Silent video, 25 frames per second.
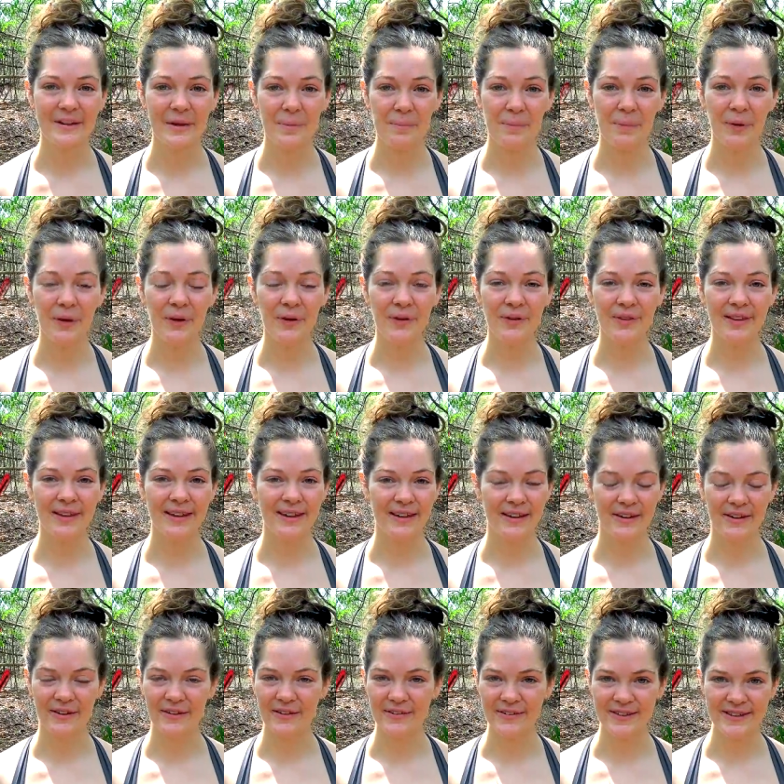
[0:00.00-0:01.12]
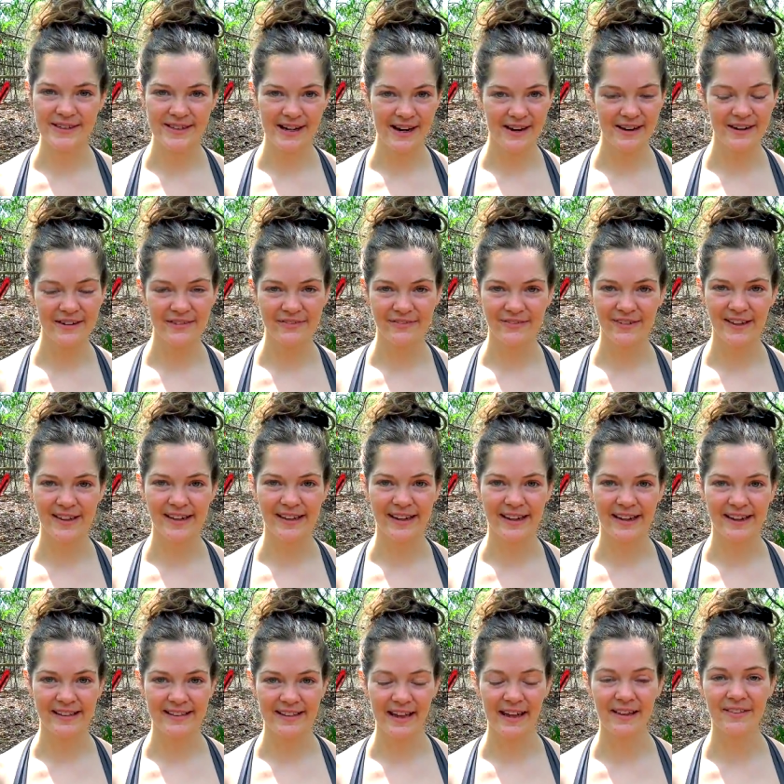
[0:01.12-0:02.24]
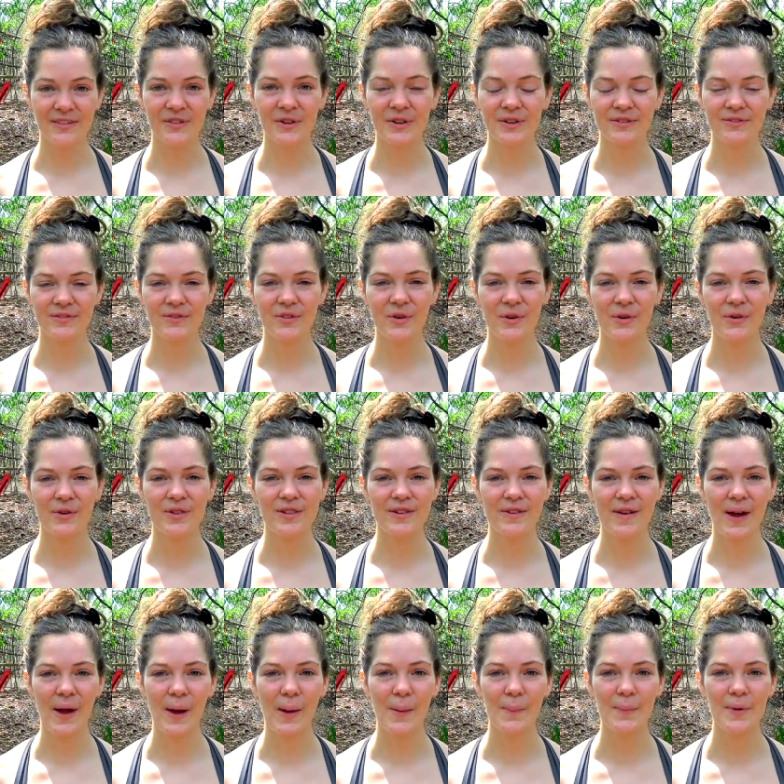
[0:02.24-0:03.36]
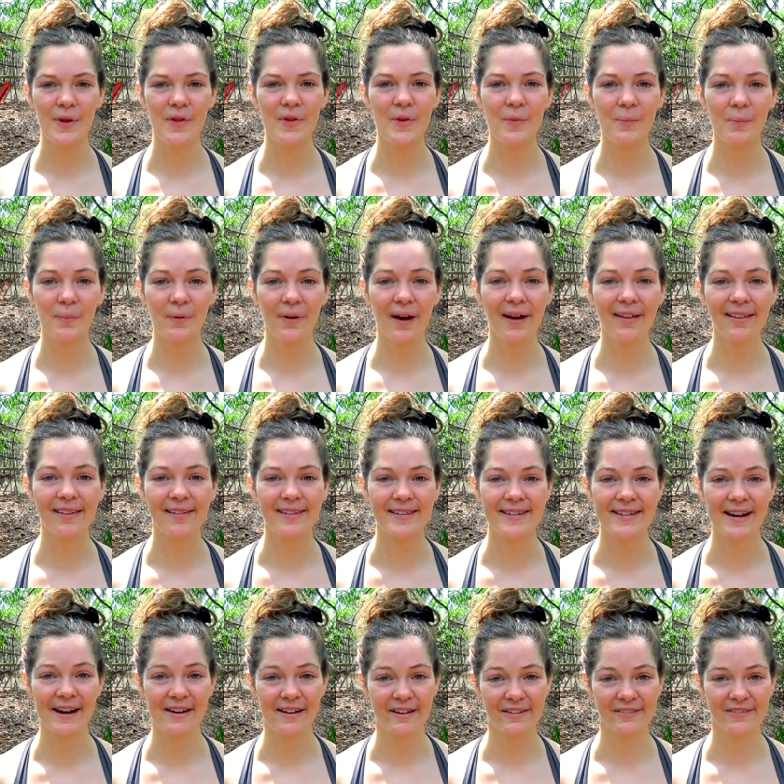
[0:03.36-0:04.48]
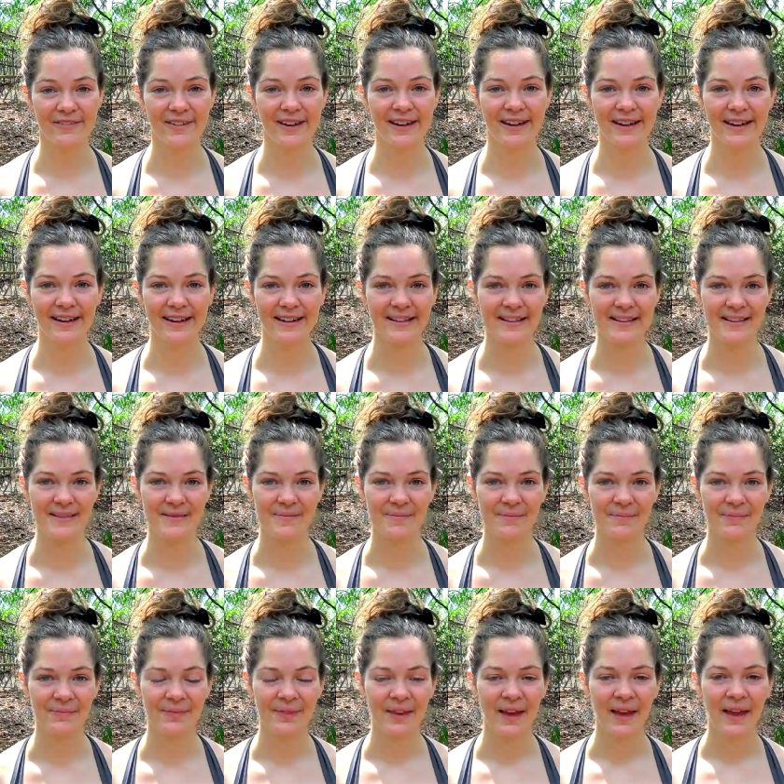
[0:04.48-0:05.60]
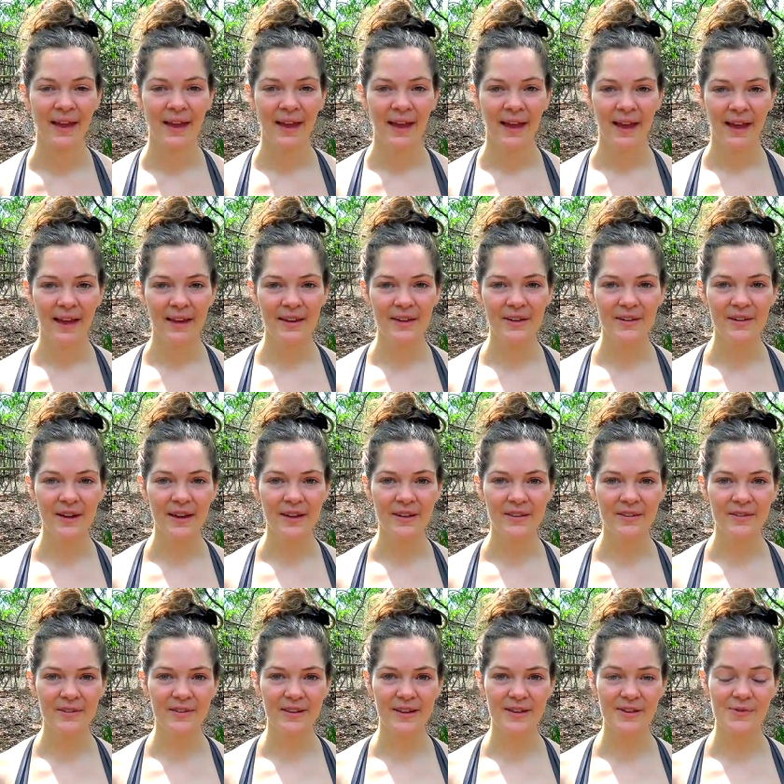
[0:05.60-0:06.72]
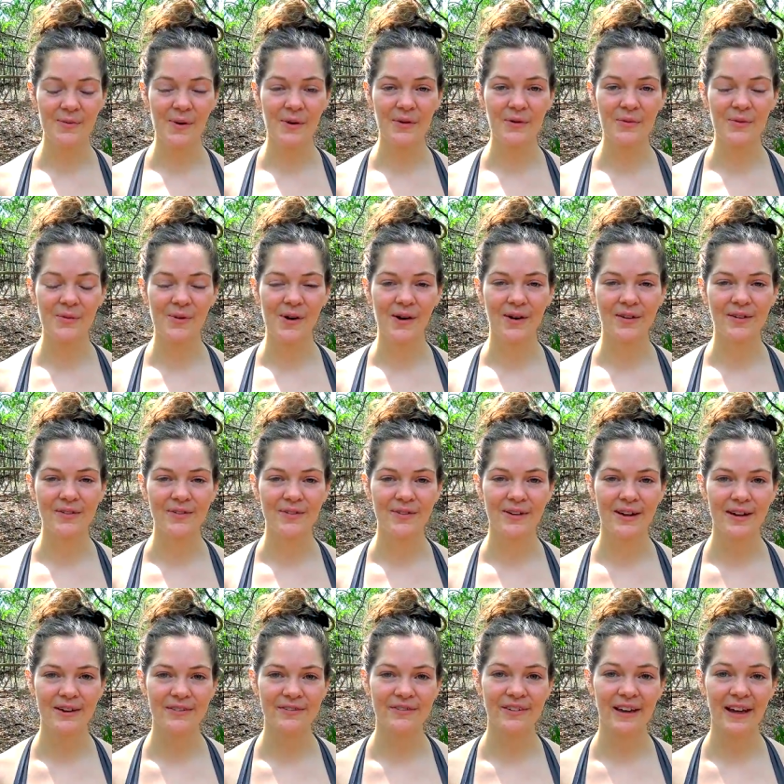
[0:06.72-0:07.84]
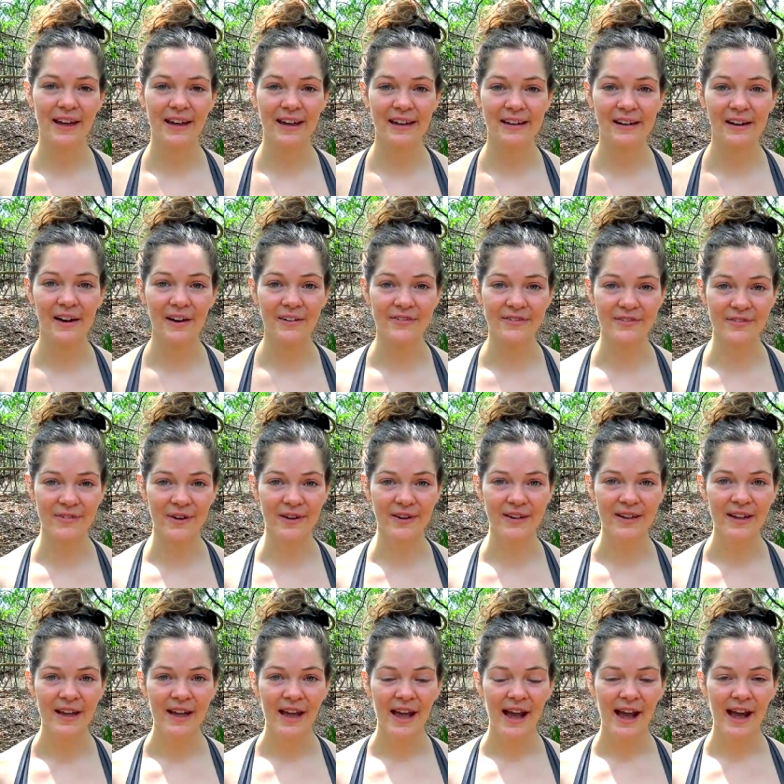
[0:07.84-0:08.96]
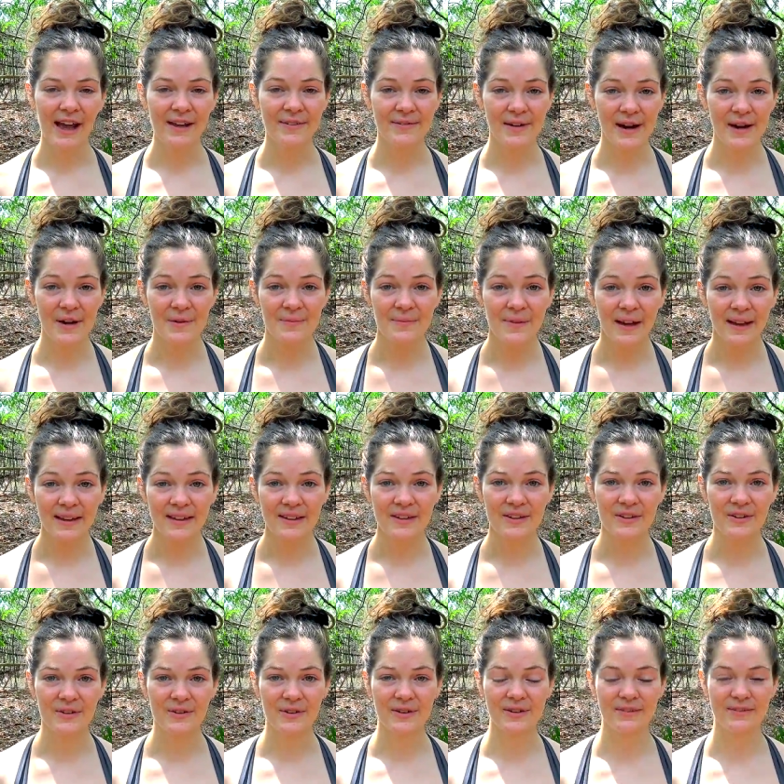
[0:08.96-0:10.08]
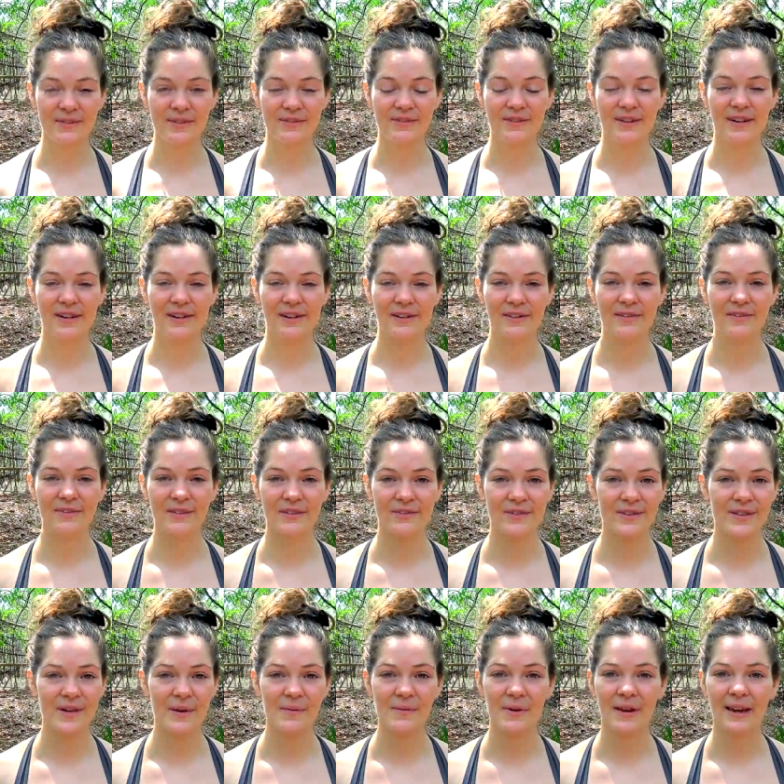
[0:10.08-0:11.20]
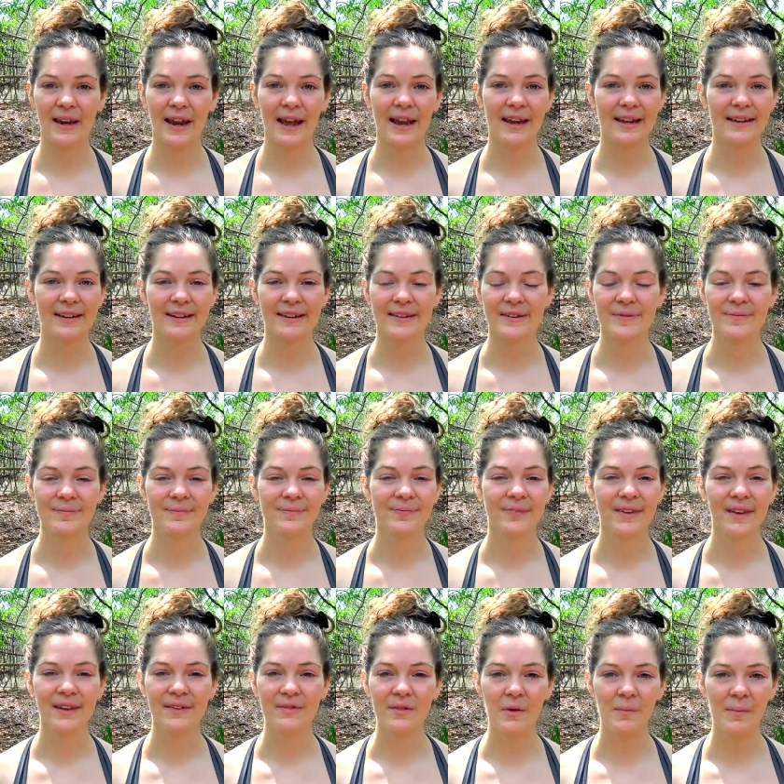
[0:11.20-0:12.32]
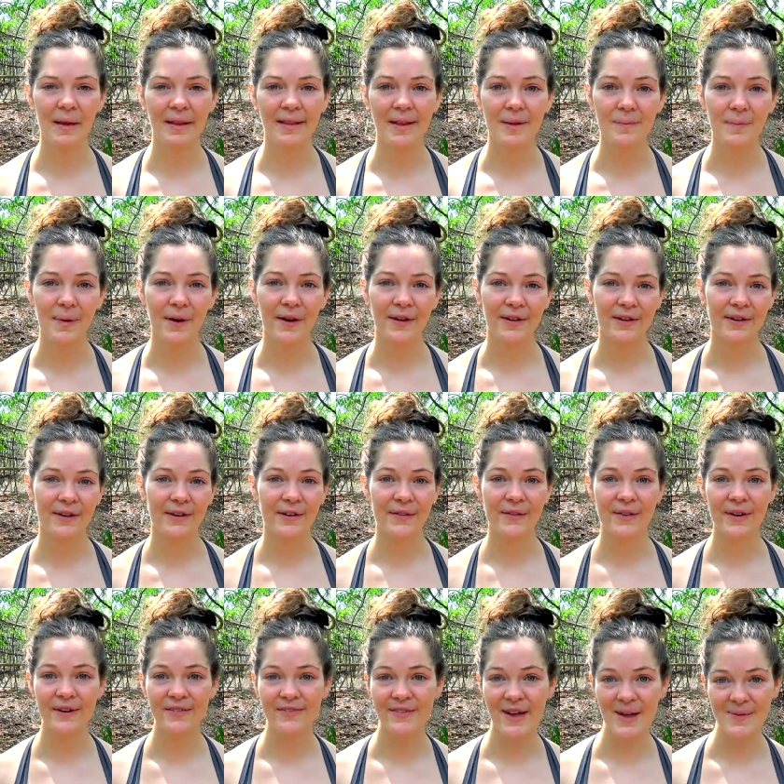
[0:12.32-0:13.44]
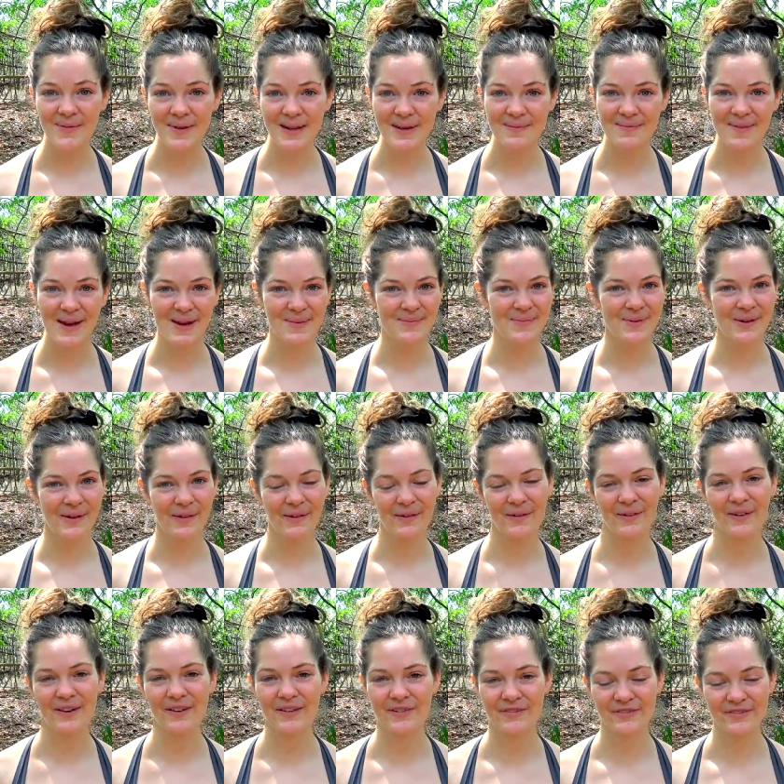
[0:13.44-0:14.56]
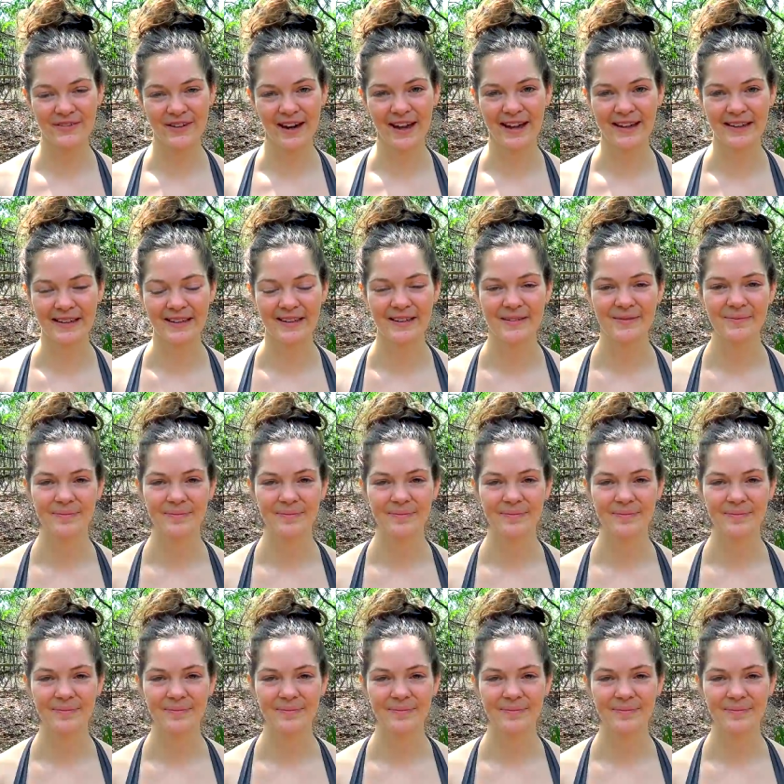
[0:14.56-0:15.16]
the beauty of sharing feelings and that will also help you to practice sharing feelings. And you can do this one-on-one with a loved one. I recommend you do it with, a, with someone like um, a romantic partner or a family member or a friend.